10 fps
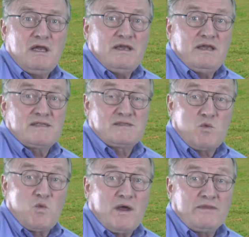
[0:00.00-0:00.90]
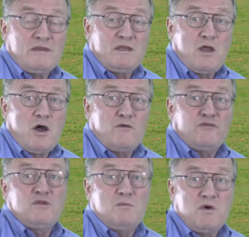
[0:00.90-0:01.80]
is one
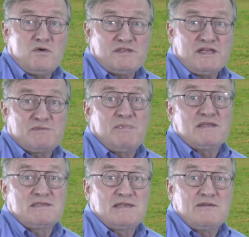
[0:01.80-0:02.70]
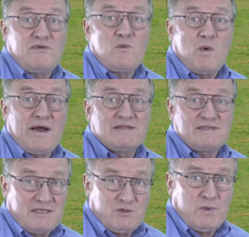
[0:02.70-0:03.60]
of the most expensive wines
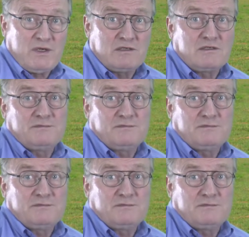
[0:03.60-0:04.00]
in the world.